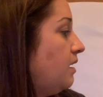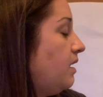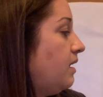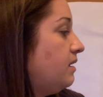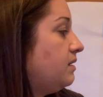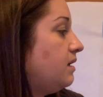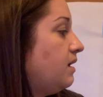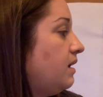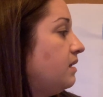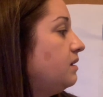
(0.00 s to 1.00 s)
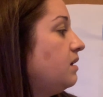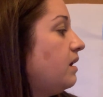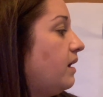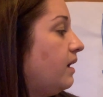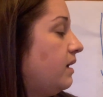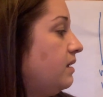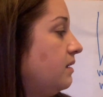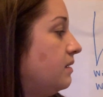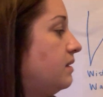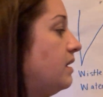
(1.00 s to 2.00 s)
And in their head,
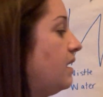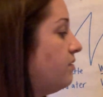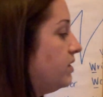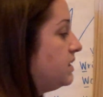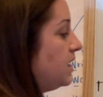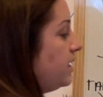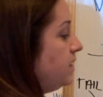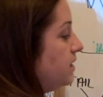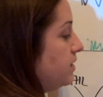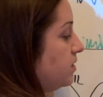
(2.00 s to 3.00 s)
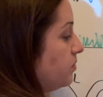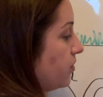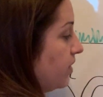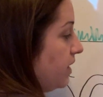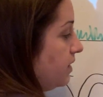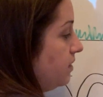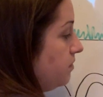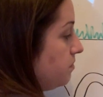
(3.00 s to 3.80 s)
they have a tiny little brain,